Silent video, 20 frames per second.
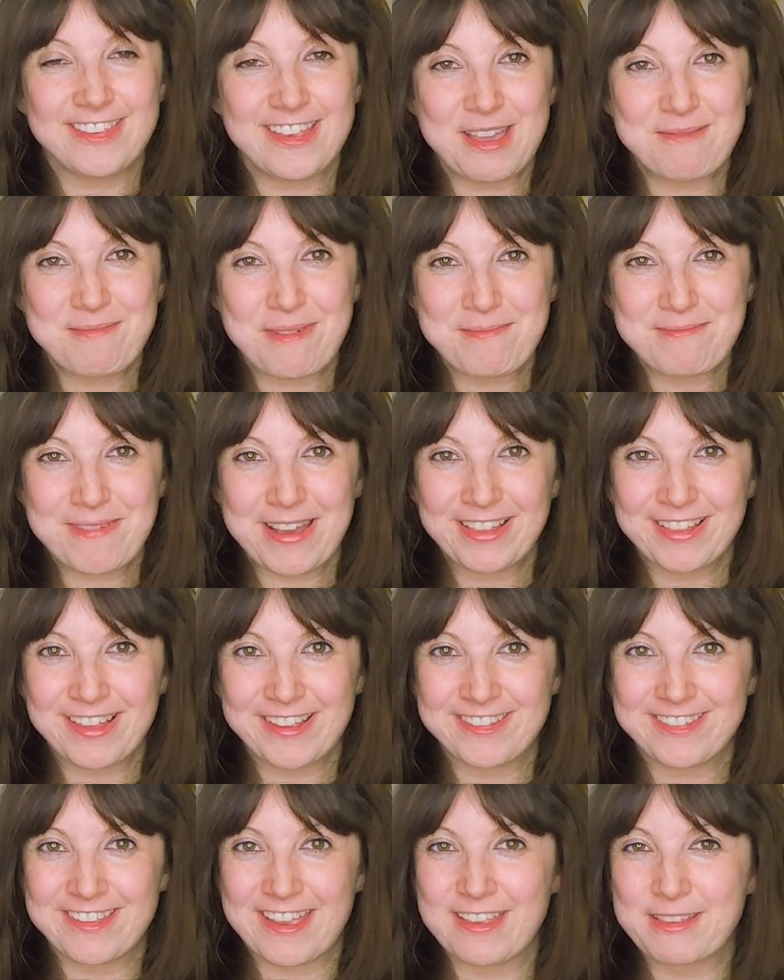name on my
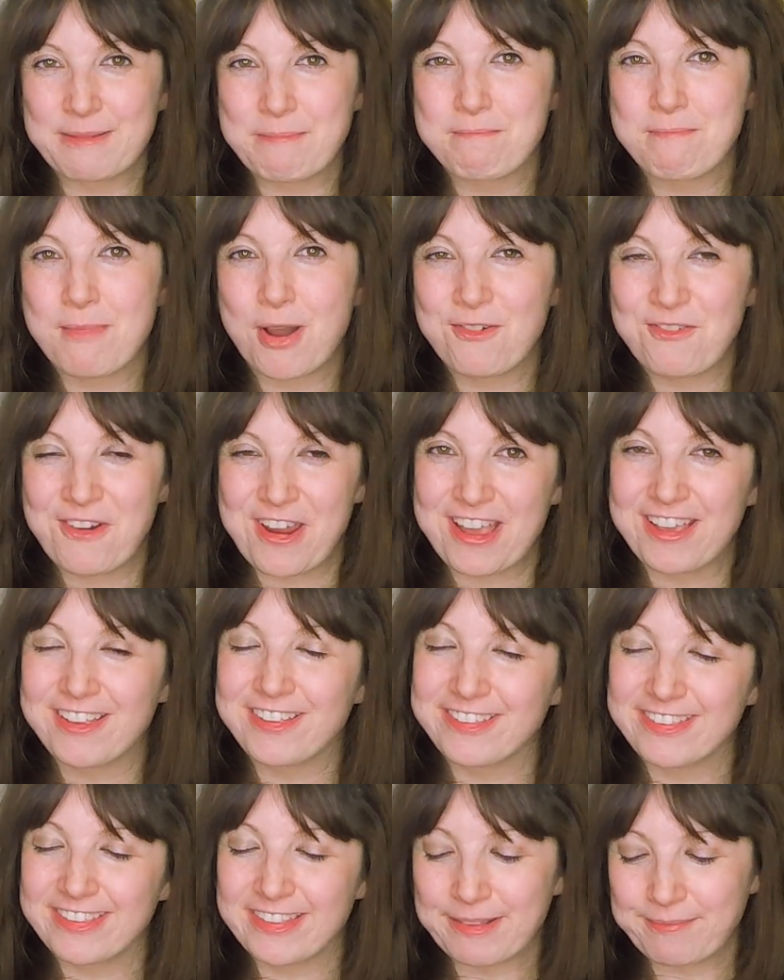list is
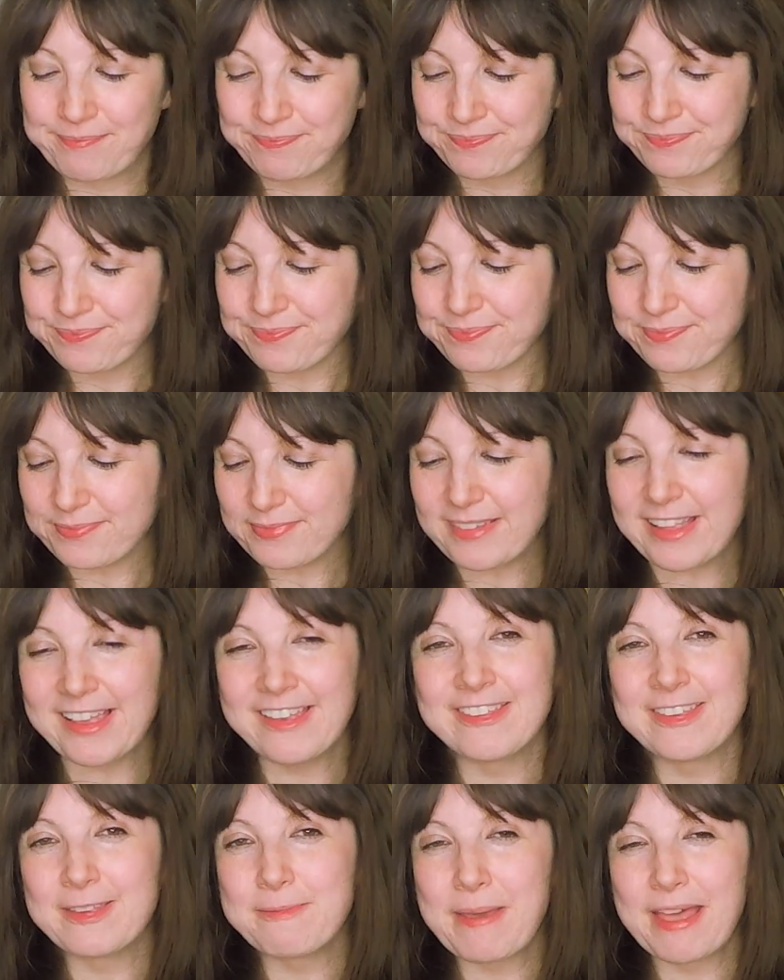Morris,
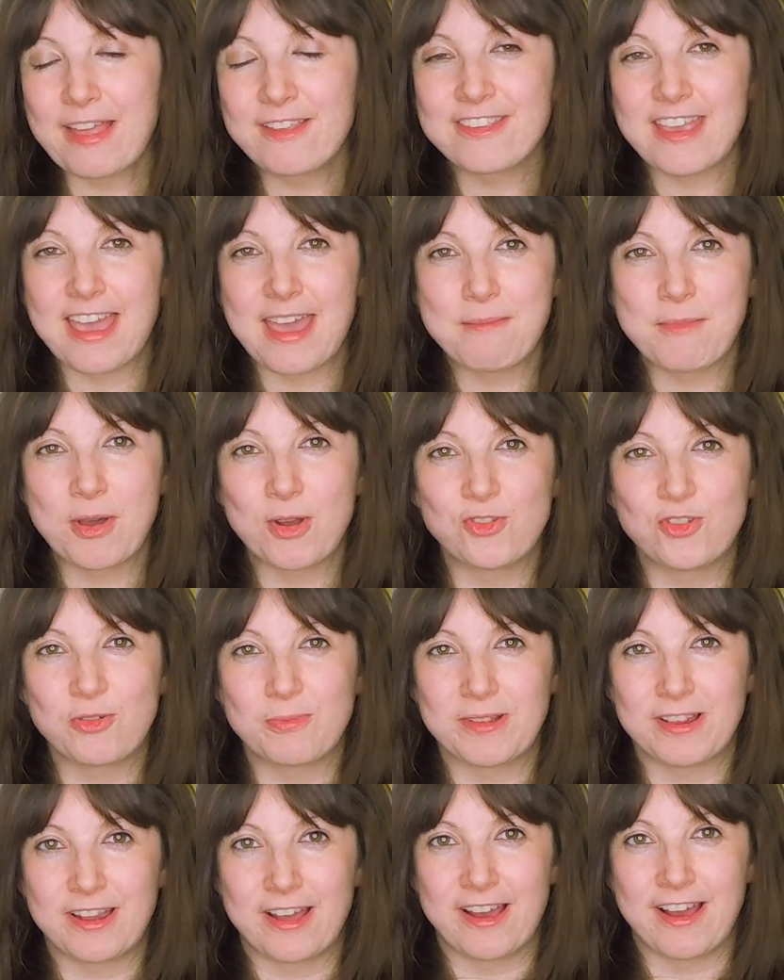spelled
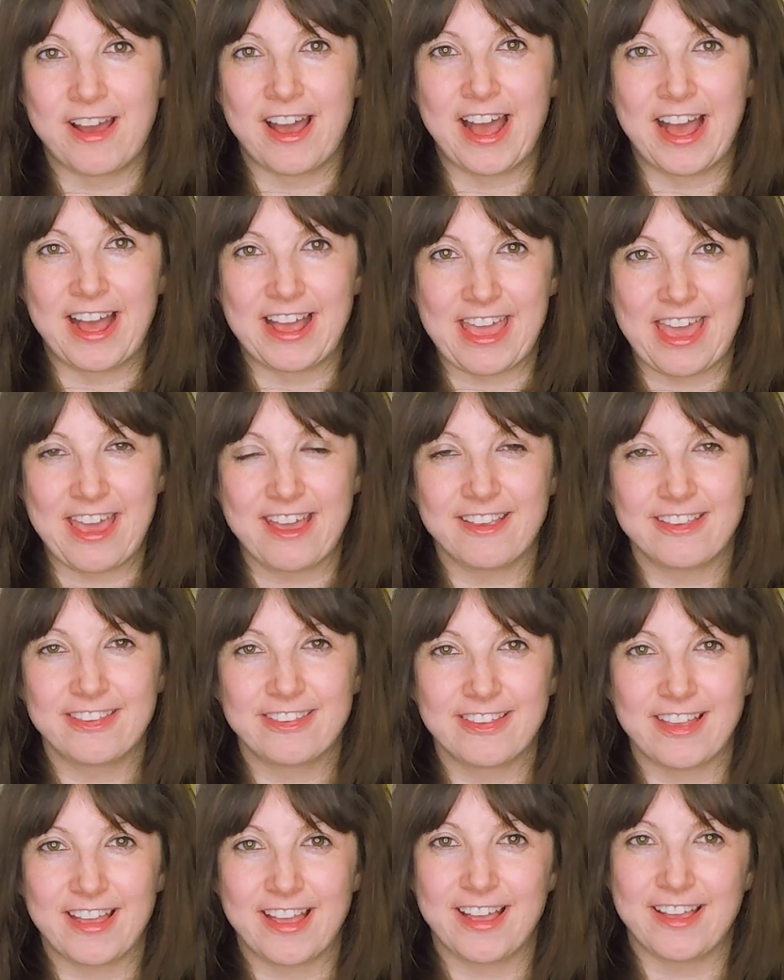
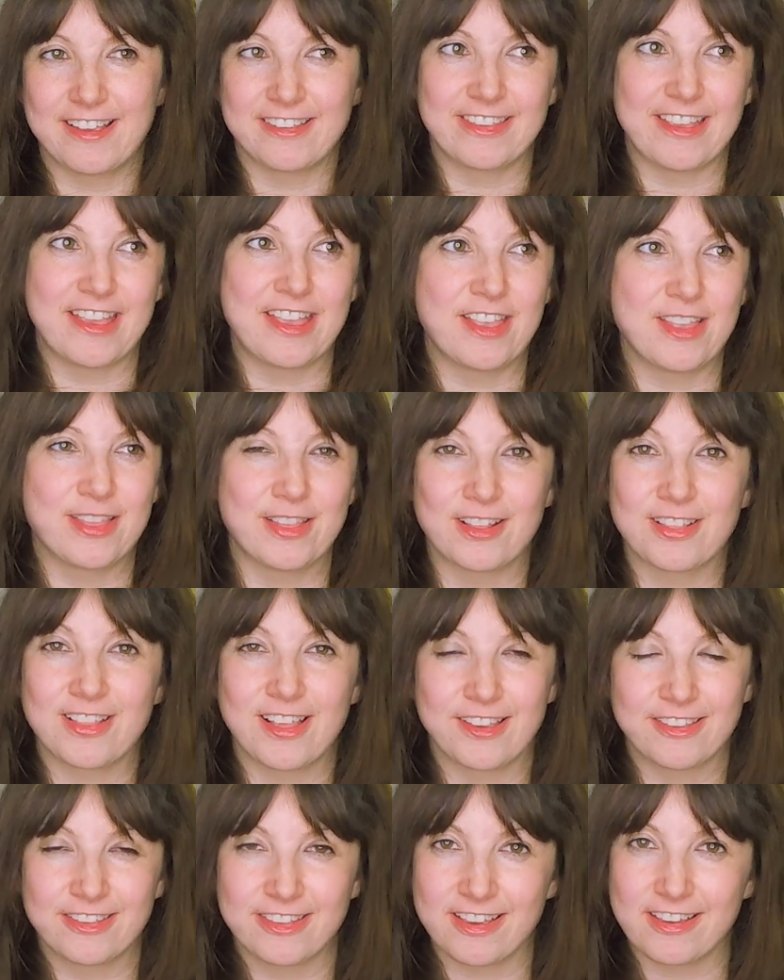M-O-R-R-I-S, as in the
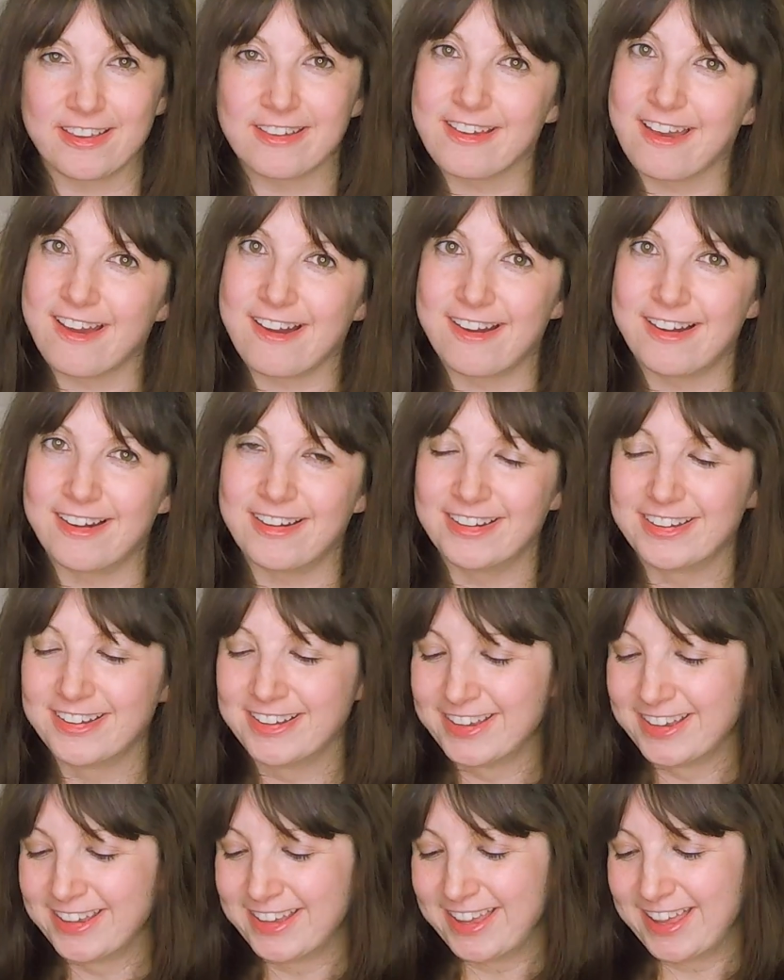classic car.
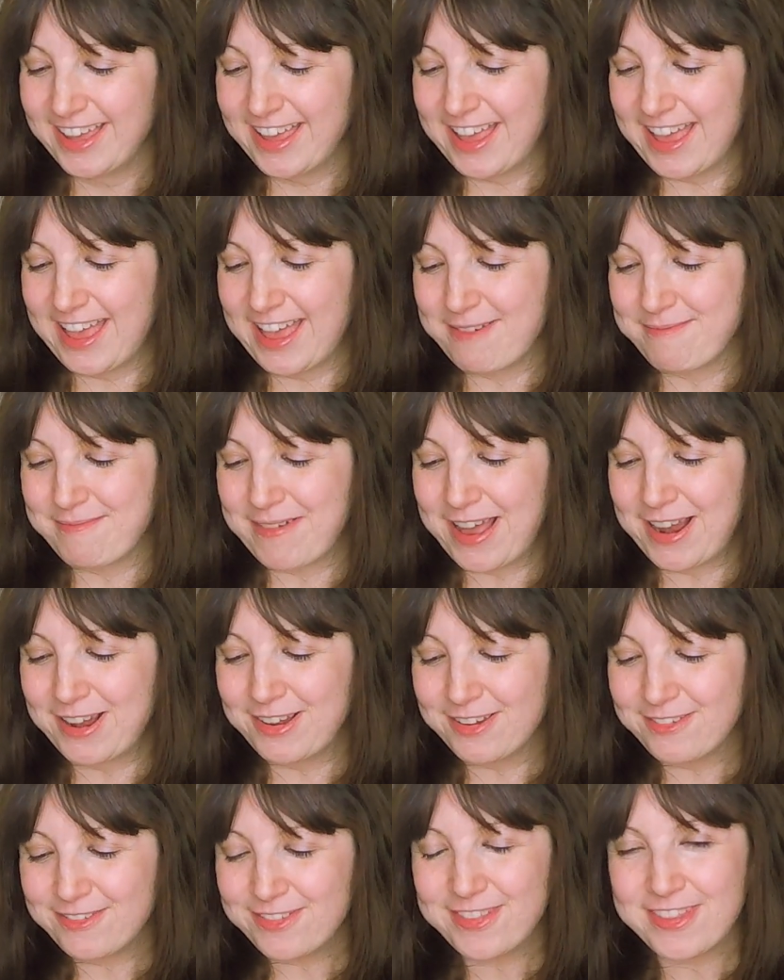I
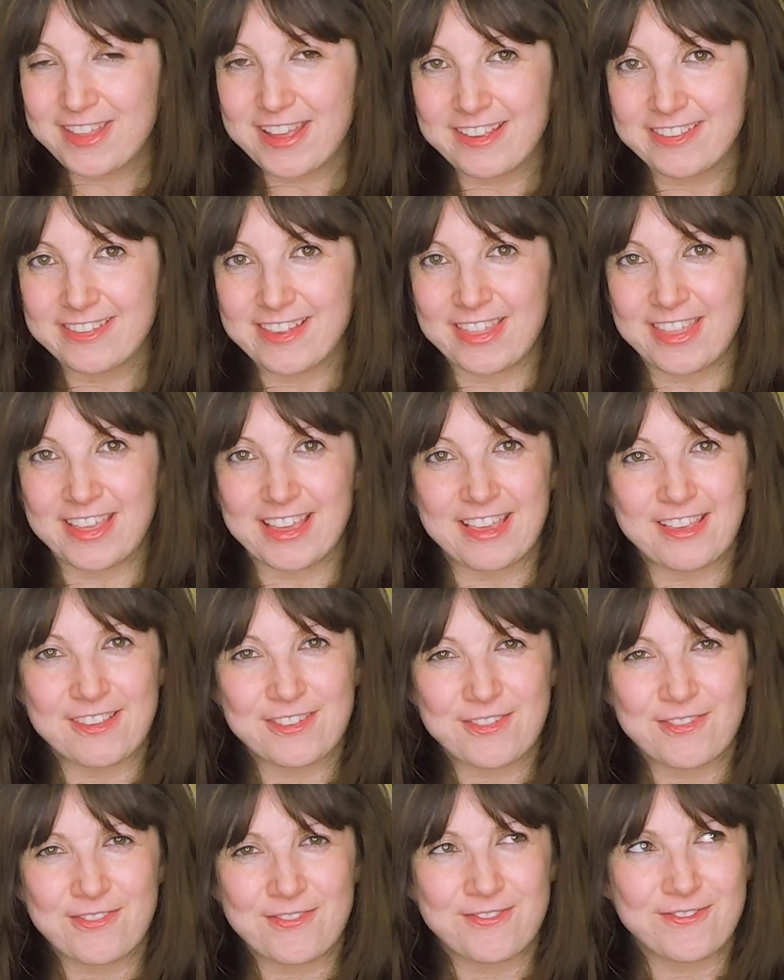love this. I think
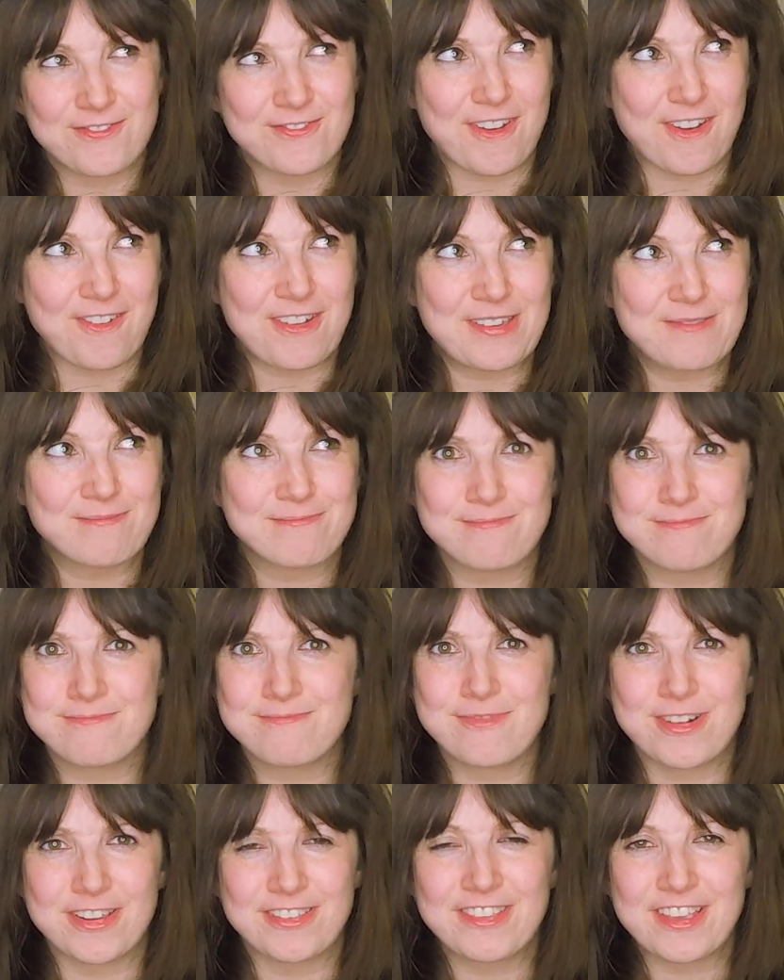it's very
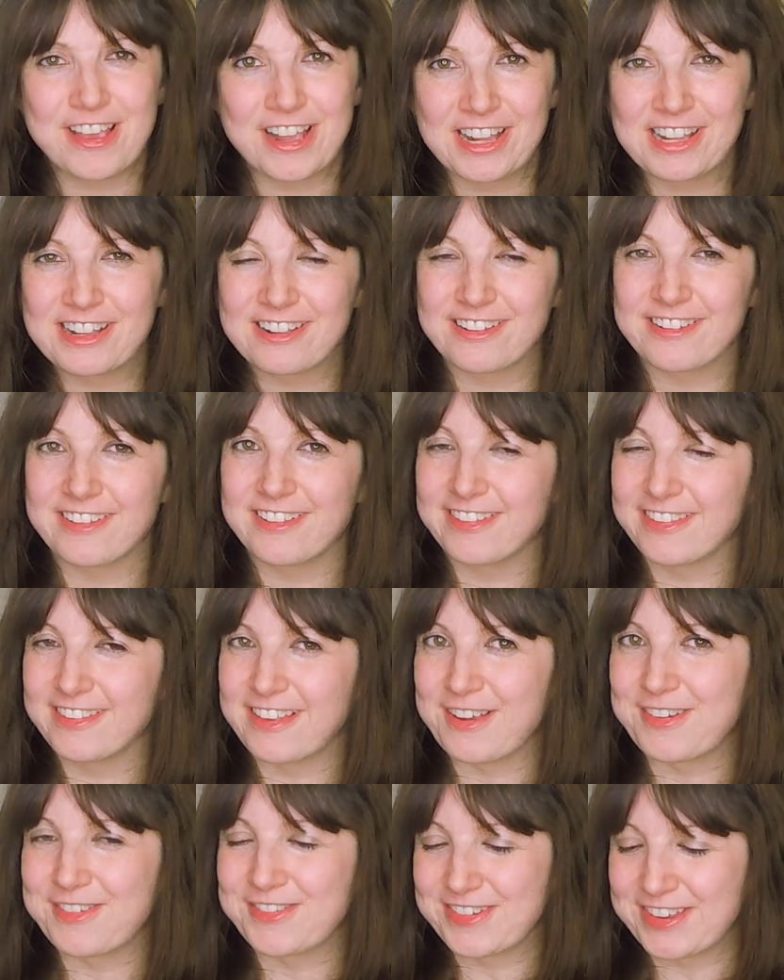British
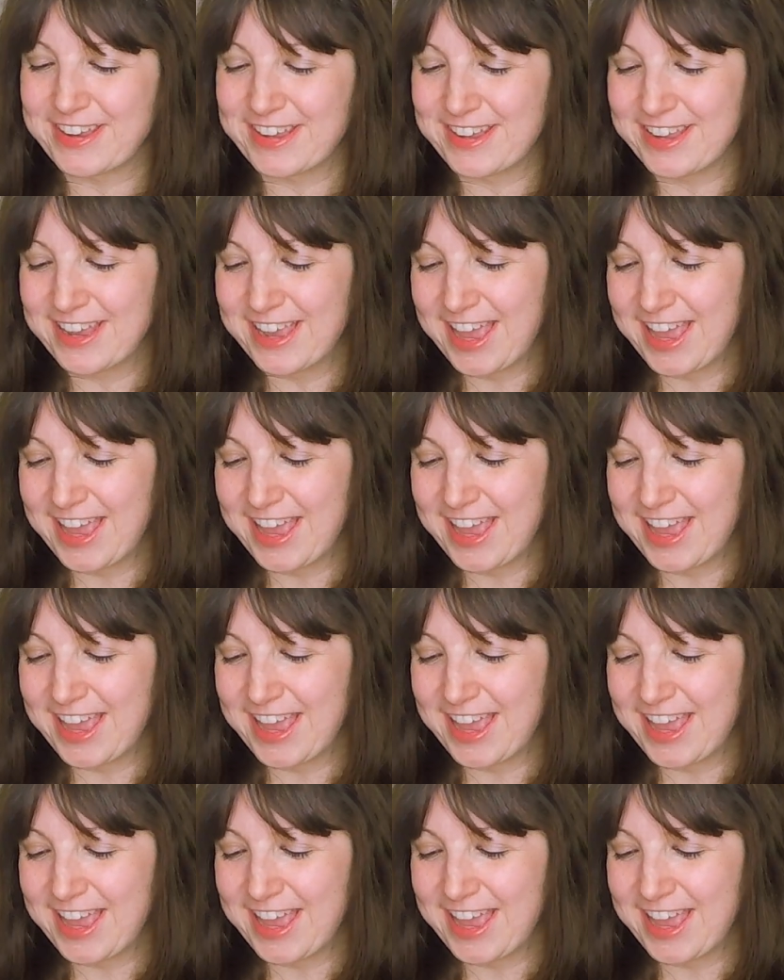sounding,